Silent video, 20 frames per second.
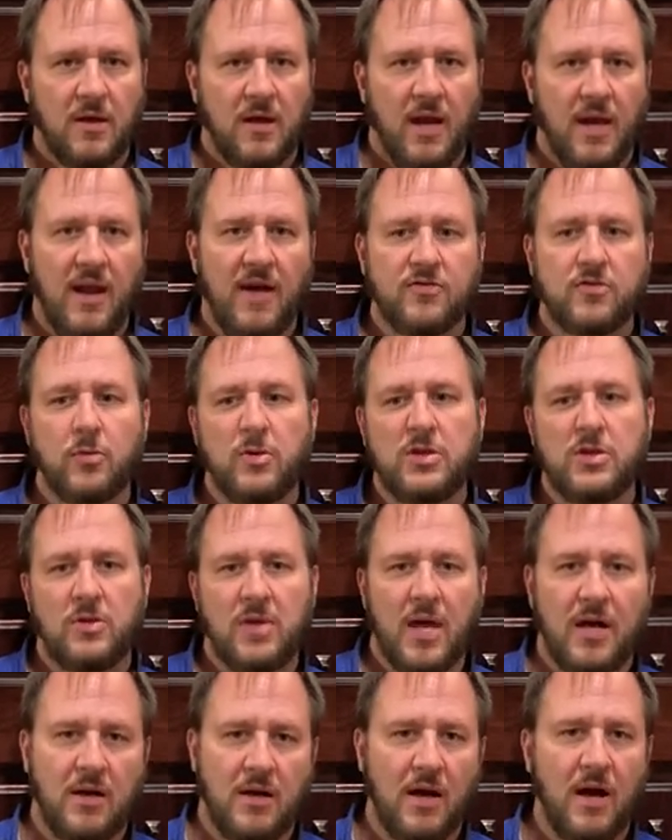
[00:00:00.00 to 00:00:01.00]
And after we do
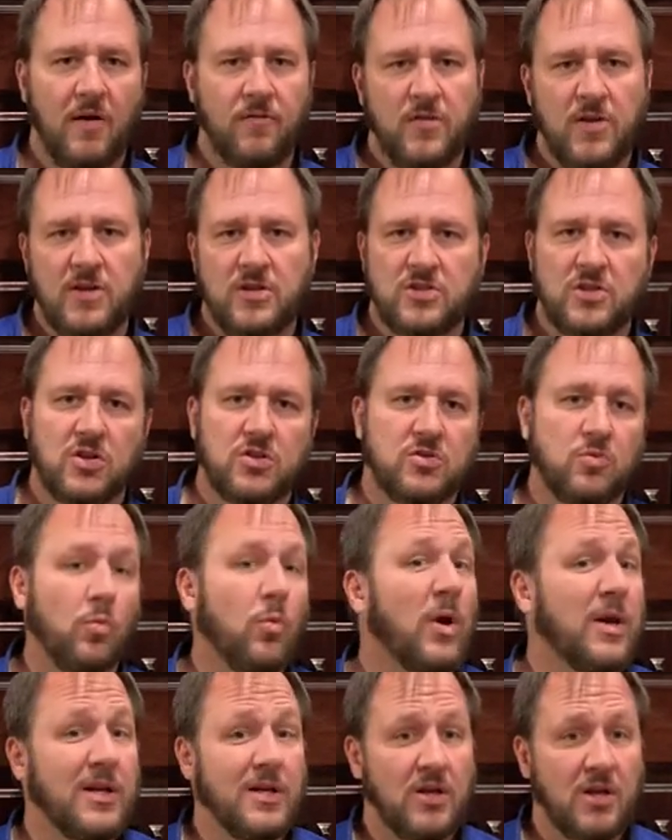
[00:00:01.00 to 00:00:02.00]
that enough, then he starts
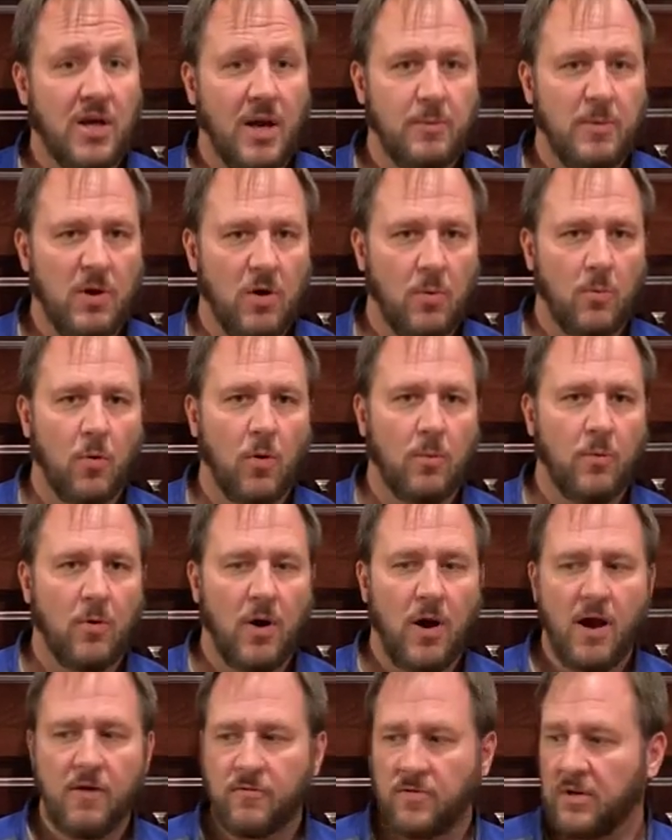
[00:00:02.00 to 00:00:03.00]
wanting to come here more and
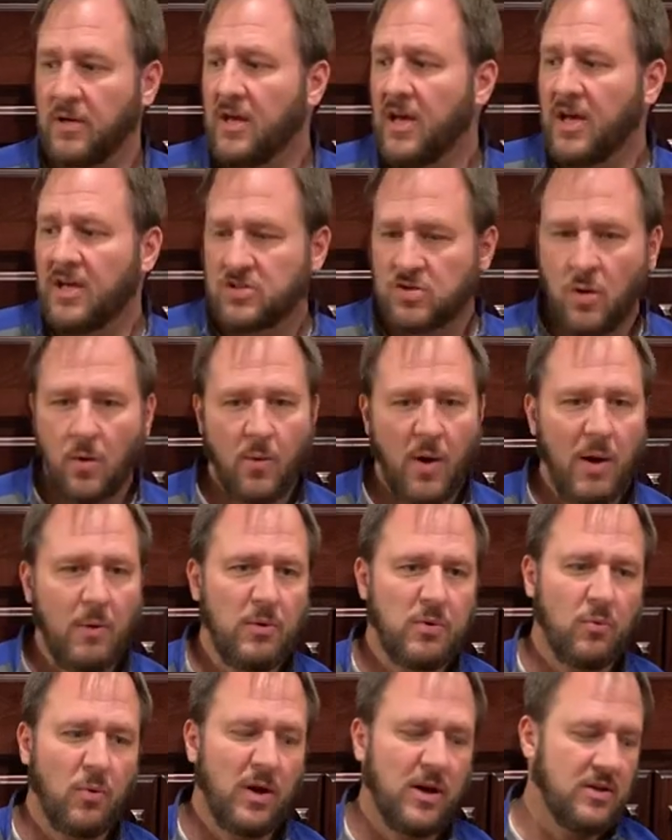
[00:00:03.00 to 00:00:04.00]
more often. So I
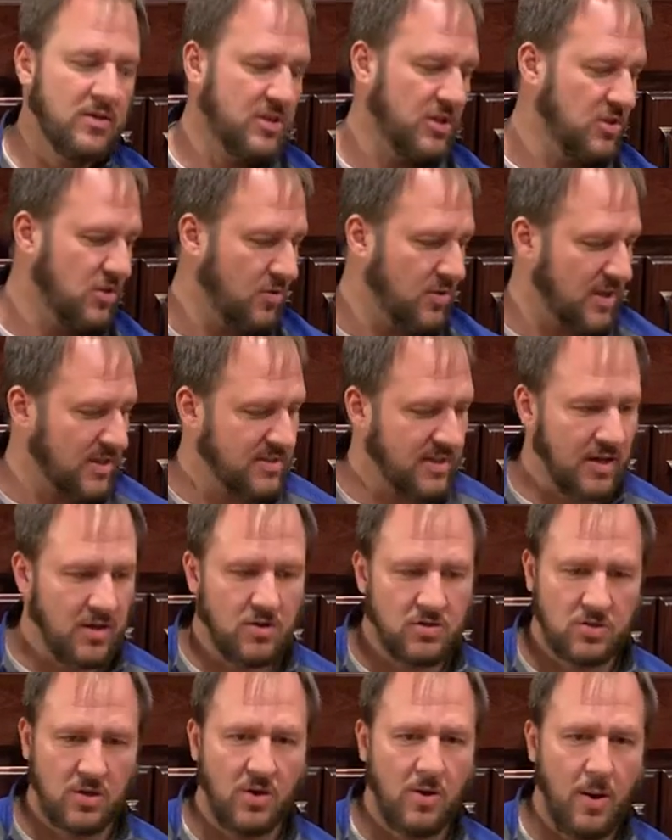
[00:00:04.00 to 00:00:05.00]
would want it to do this, I
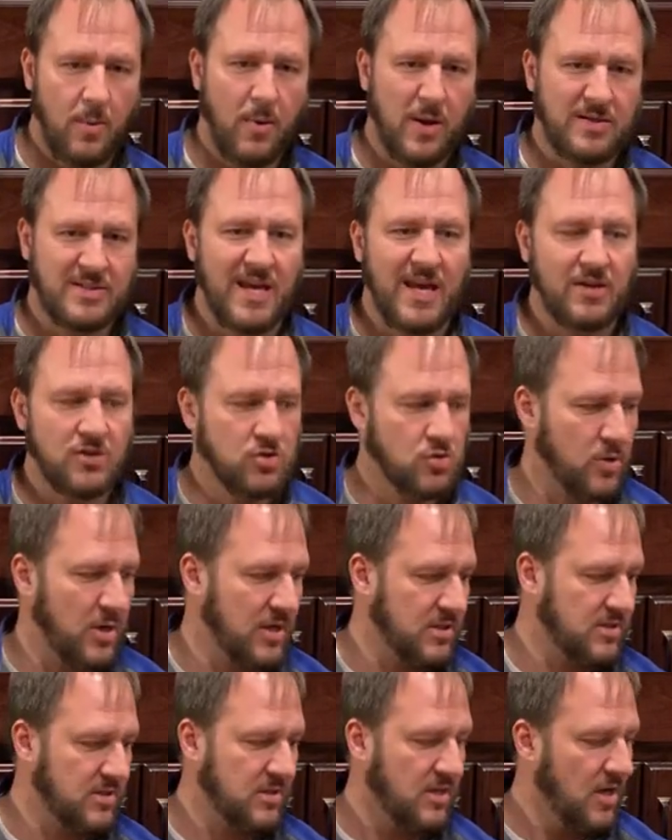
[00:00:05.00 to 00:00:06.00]
usually grab about 10
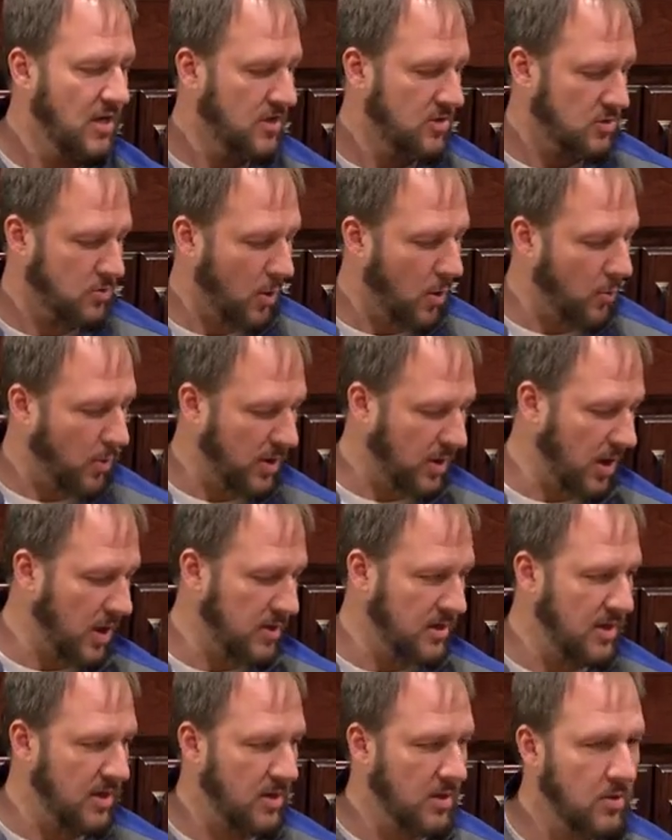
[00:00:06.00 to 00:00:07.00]
treats, throw one
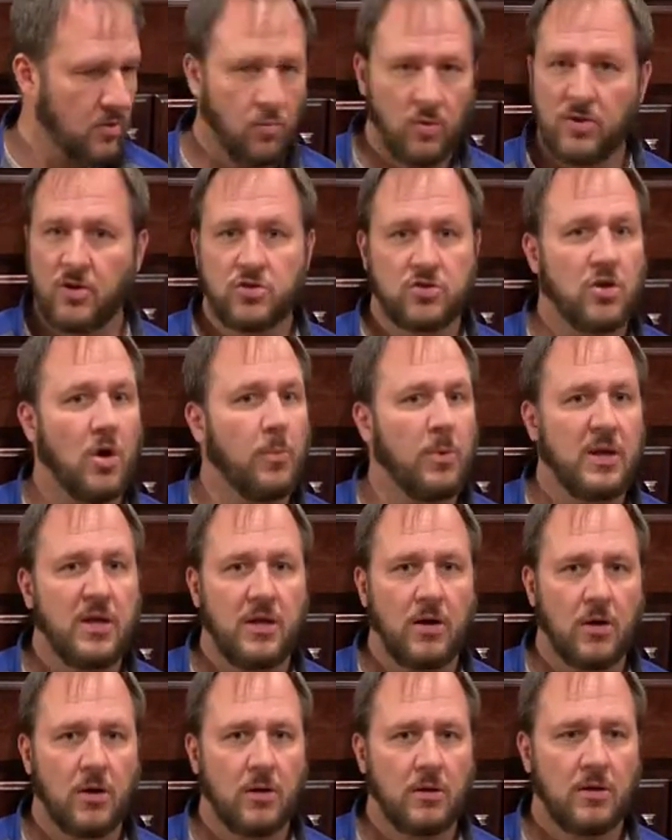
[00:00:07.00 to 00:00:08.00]
on here when there's nobody
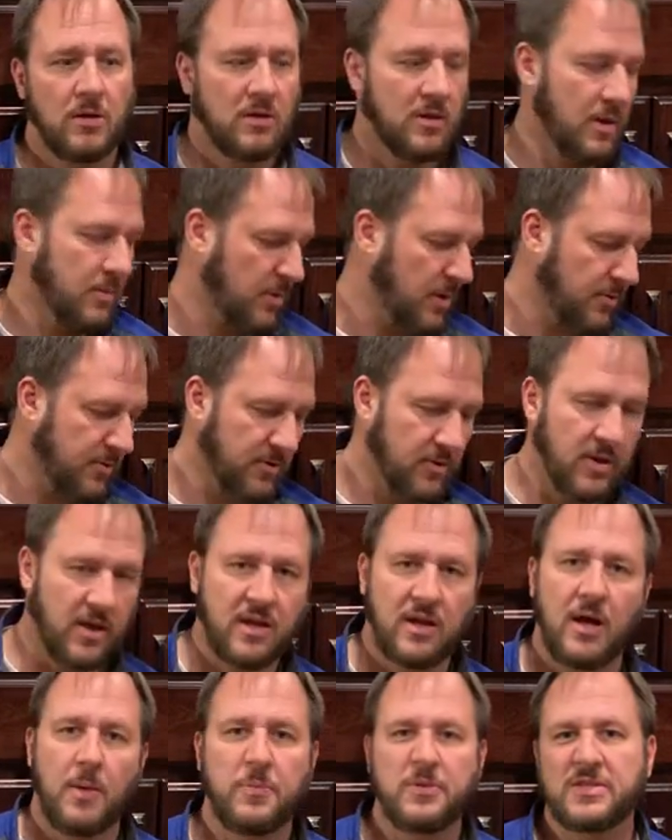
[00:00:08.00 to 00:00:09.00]
here, let him come over,
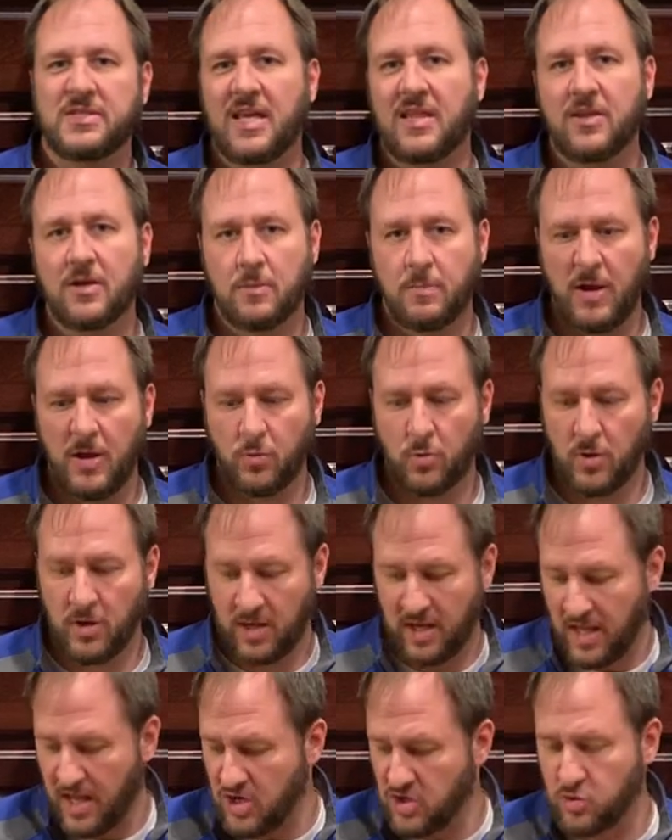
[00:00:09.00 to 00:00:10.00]
lick it up, and say the command word,
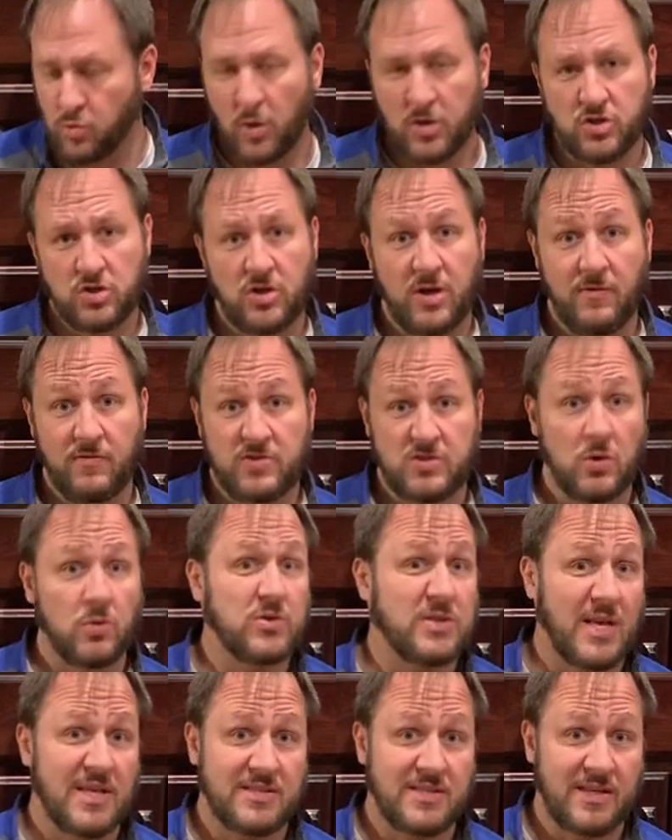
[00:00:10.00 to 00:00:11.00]
and each one should have its
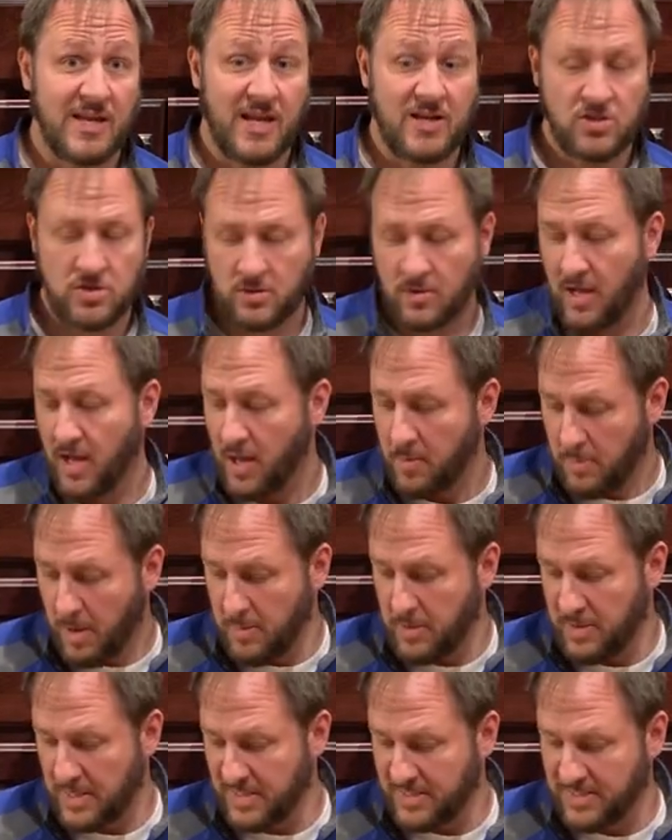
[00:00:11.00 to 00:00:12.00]
own designation.
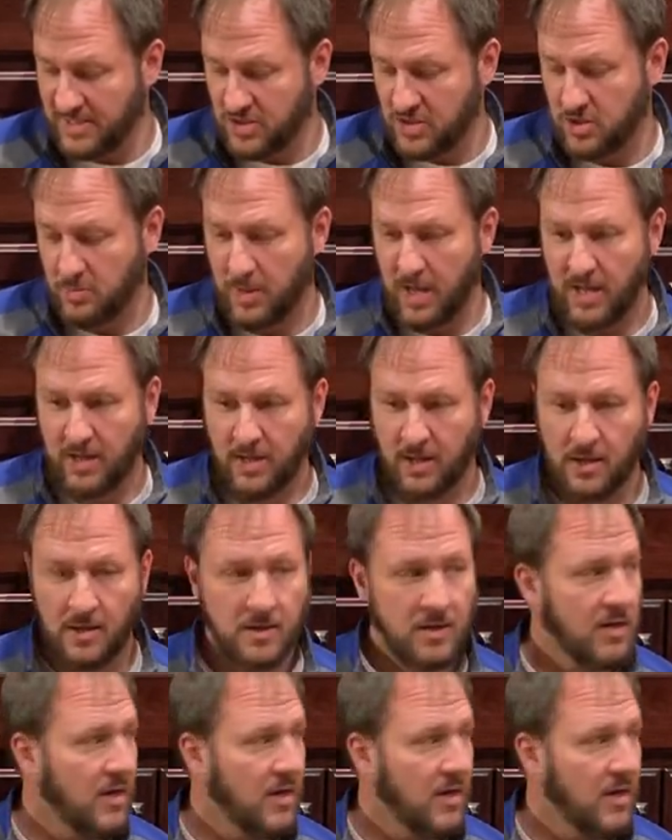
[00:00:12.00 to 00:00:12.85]
Maybe this is Jamaica.